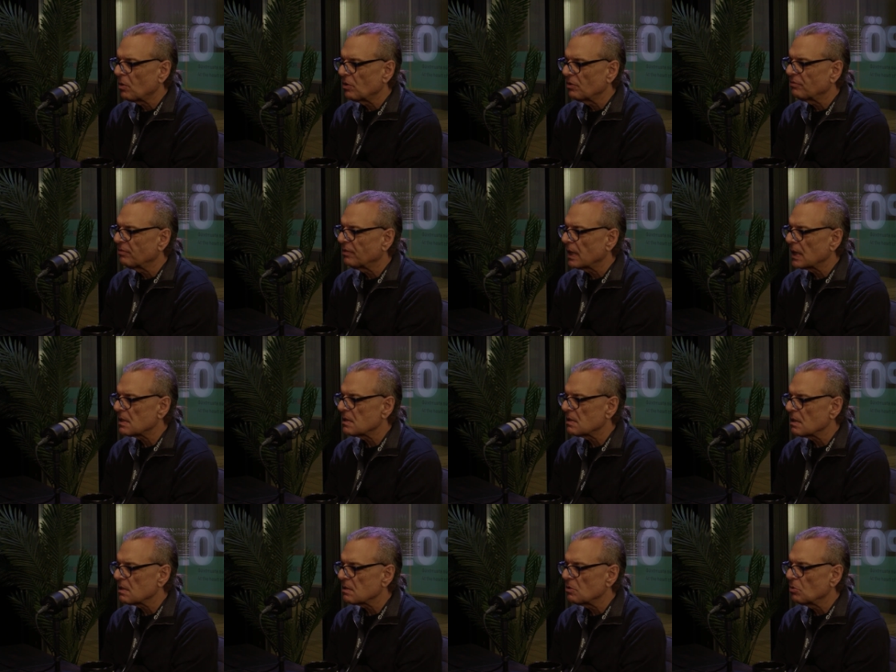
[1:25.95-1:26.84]

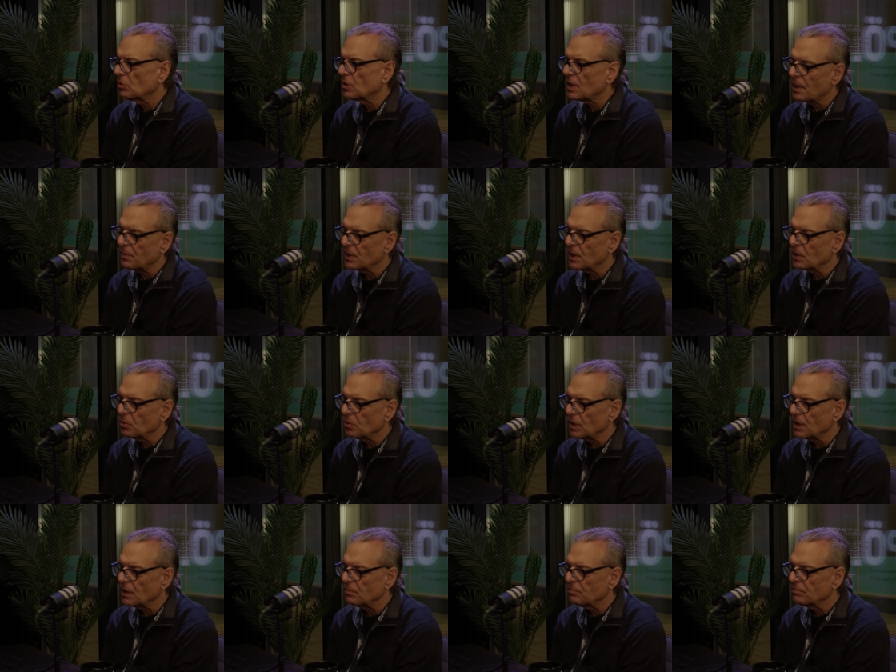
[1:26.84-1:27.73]
reflects this new time that
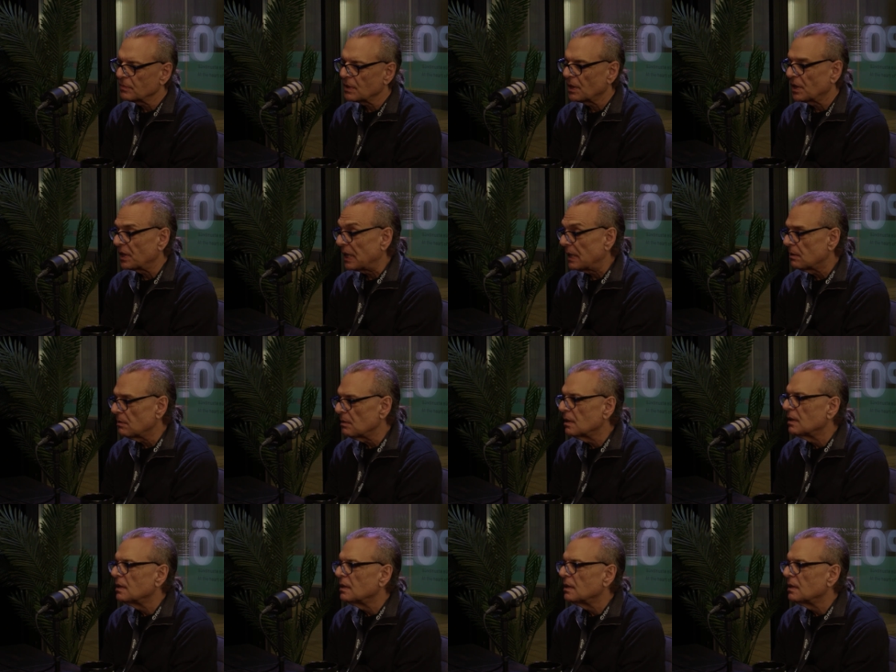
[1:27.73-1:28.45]
we are in.